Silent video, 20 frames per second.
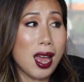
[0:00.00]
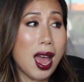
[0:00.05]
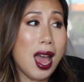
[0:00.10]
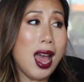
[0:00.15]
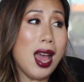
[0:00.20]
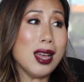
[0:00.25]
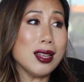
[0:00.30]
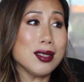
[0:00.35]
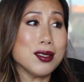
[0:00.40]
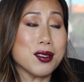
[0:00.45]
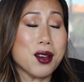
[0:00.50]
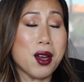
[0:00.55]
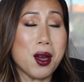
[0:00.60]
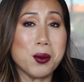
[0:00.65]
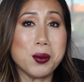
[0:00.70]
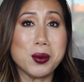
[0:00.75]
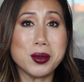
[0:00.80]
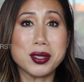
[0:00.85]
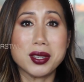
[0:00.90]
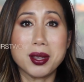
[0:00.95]
And
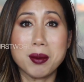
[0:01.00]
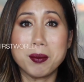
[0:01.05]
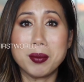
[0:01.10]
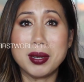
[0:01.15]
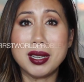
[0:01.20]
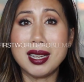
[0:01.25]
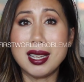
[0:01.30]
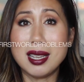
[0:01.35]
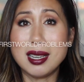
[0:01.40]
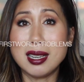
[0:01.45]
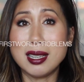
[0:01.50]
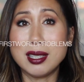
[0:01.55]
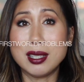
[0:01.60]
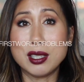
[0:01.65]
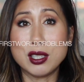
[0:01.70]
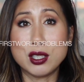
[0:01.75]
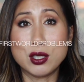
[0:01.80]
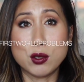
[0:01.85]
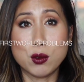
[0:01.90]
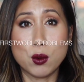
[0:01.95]
I was completely
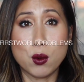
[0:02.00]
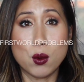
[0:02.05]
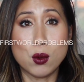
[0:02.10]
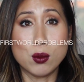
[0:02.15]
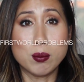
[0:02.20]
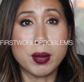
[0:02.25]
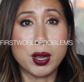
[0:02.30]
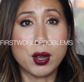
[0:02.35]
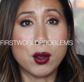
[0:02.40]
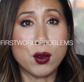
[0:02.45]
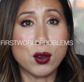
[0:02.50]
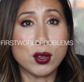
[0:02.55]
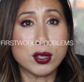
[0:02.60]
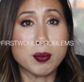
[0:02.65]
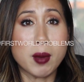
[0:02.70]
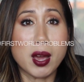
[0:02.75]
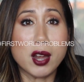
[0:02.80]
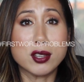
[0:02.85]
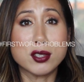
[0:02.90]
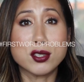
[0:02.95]
distraught because
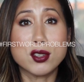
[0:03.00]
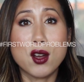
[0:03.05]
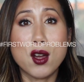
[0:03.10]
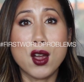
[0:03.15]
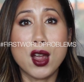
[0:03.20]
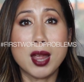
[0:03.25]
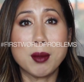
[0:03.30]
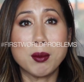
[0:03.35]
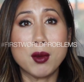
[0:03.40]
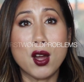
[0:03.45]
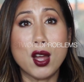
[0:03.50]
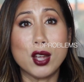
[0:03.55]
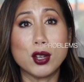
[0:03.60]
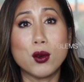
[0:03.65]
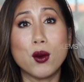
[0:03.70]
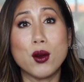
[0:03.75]
by the time I